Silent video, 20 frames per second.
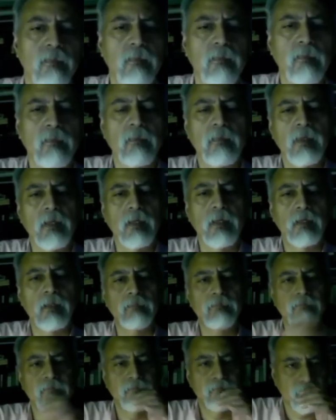All
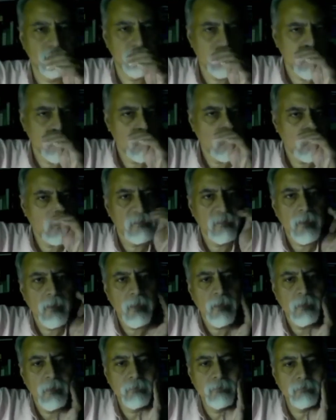right.
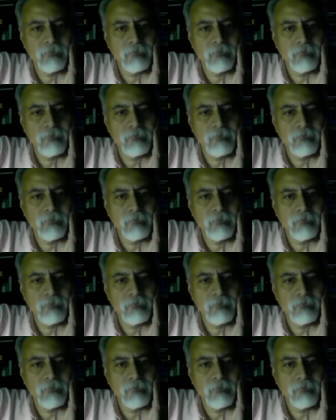Thank you for